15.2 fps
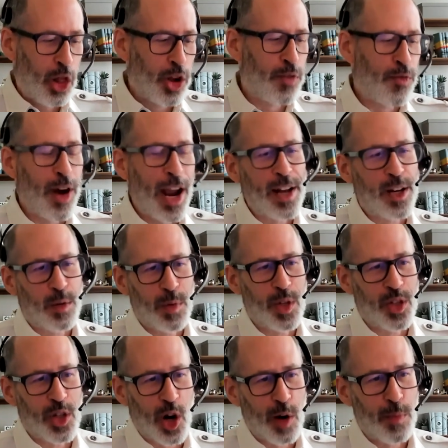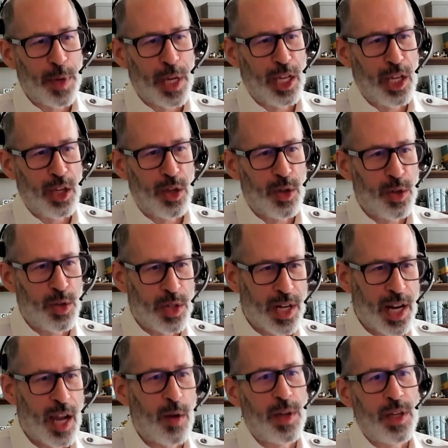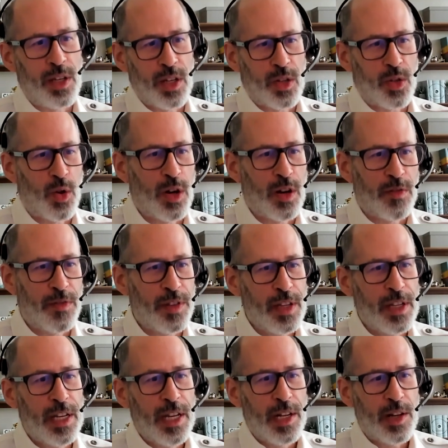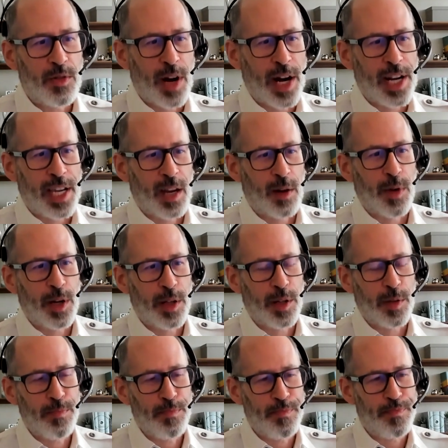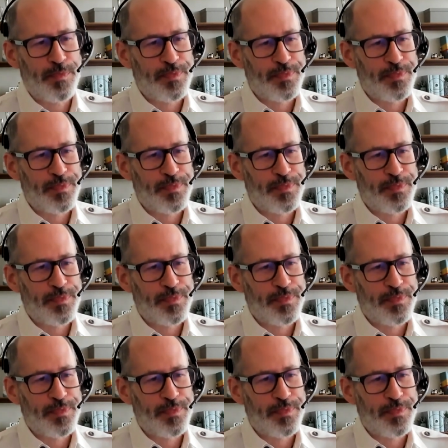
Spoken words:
look for attributes that aren't being used and how we just sort of try to get rid of them?